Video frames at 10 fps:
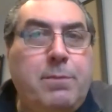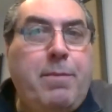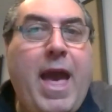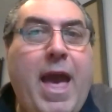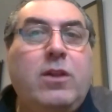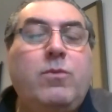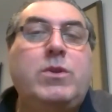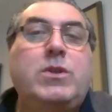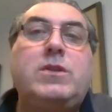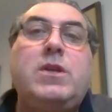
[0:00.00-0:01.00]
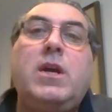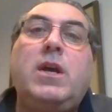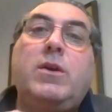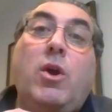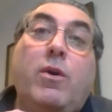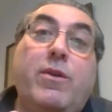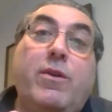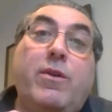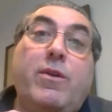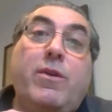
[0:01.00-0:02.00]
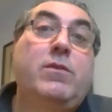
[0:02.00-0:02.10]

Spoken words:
the panel, which is, in effect,